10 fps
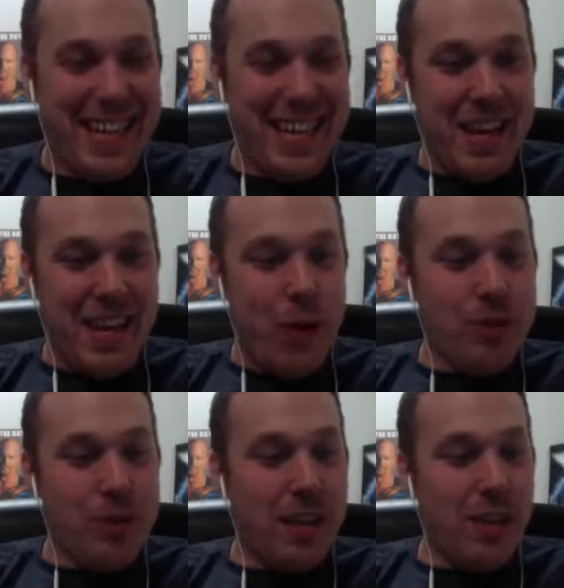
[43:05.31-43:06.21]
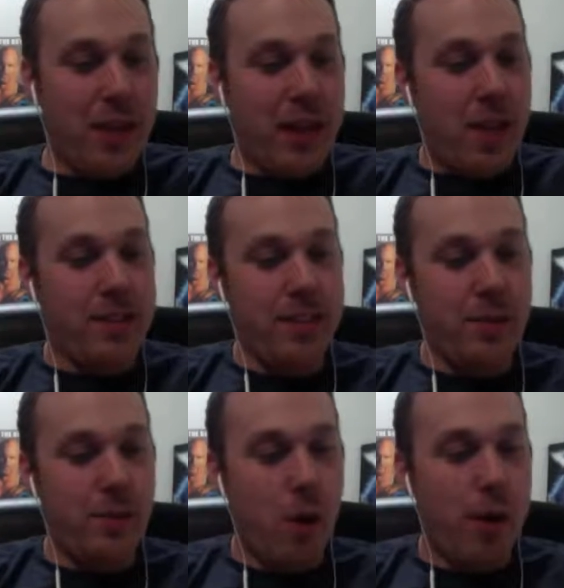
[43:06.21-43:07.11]
I will say though, like, obviously
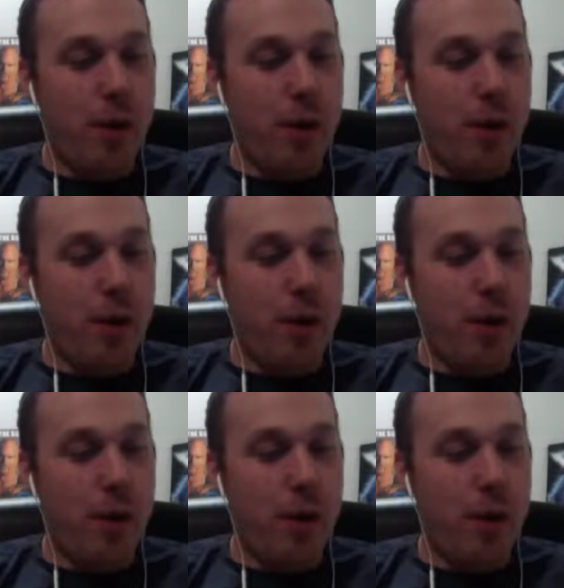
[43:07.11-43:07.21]
Roman and